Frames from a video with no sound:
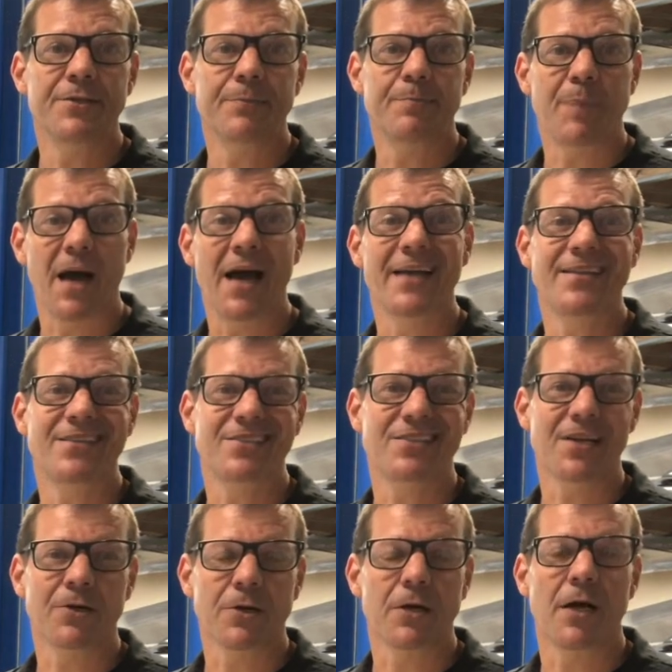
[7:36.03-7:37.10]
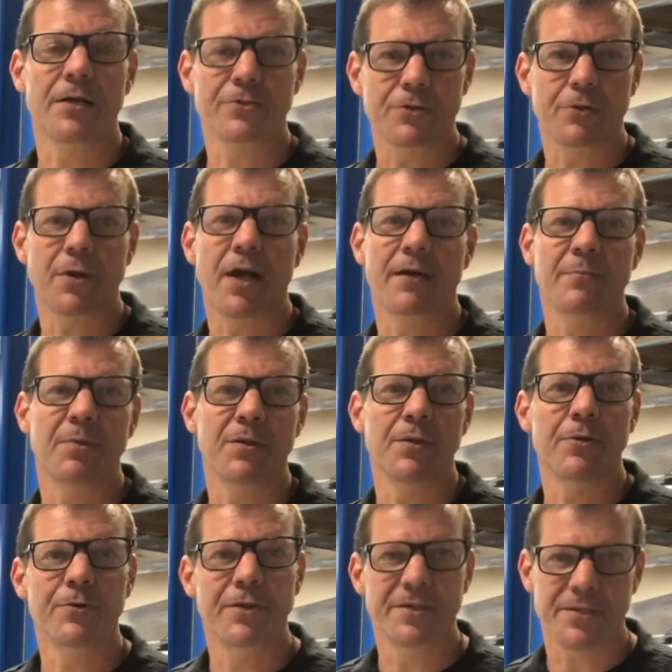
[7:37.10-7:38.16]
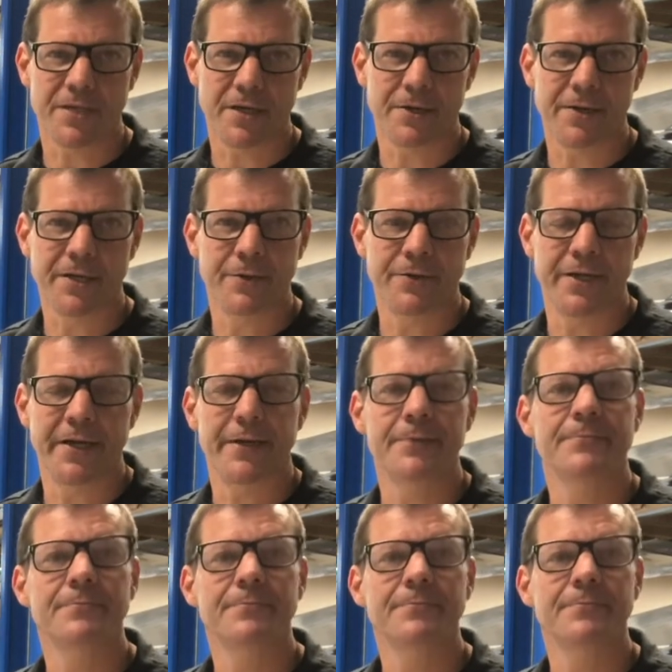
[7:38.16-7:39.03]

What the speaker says: behind the center console, kind of below the stereo there.